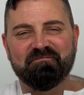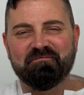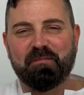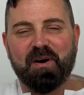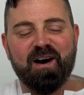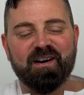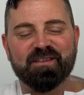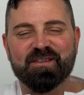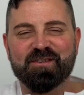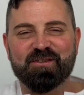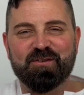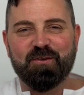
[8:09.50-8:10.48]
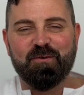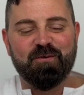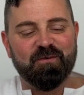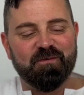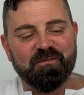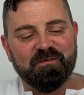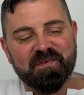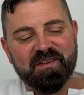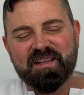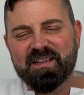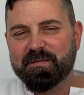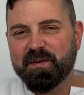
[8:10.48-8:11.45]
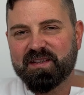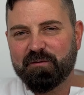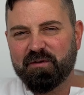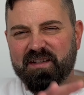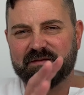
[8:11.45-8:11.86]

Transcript: part, so this material is